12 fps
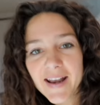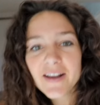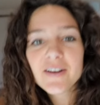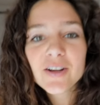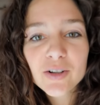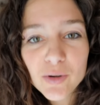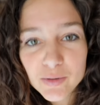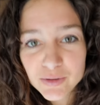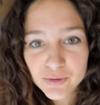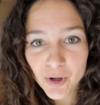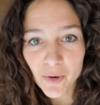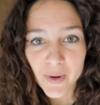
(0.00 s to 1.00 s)
didn't know it was
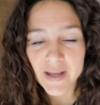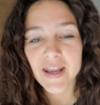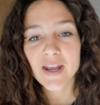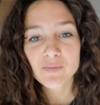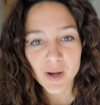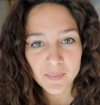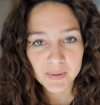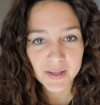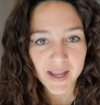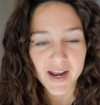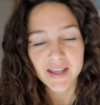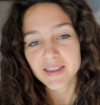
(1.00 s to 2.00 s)
growing in my
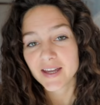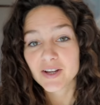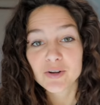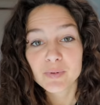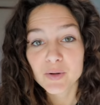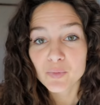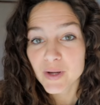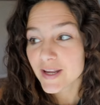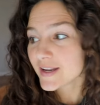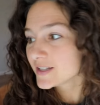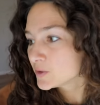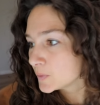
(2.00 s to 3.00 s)
plant. I thought it could be
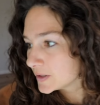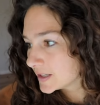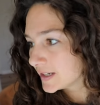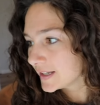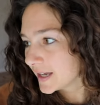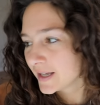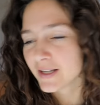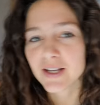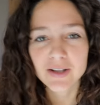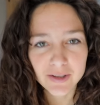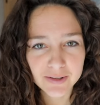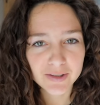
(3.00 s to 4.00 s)
weeds, but then again,
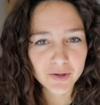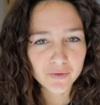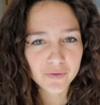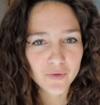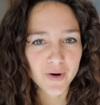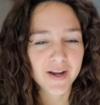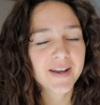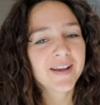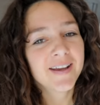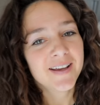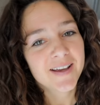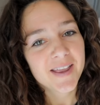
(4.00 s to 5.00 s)
it looked a little foreign.
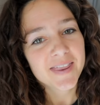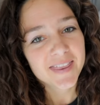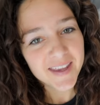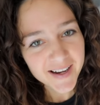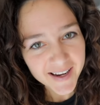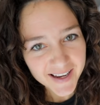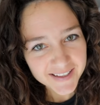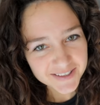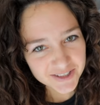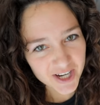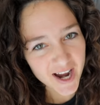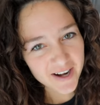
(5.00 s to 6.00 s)
Then I
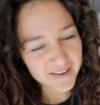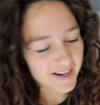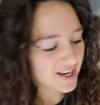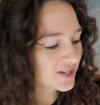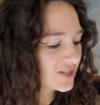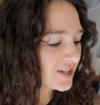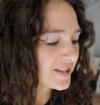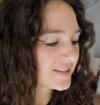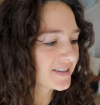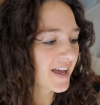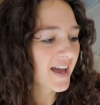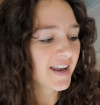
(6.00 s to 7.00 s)
asked Jirah and she
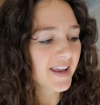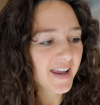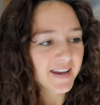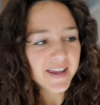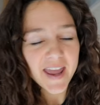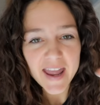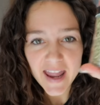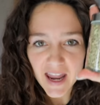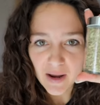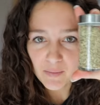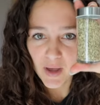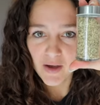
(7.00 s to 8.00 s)
said it came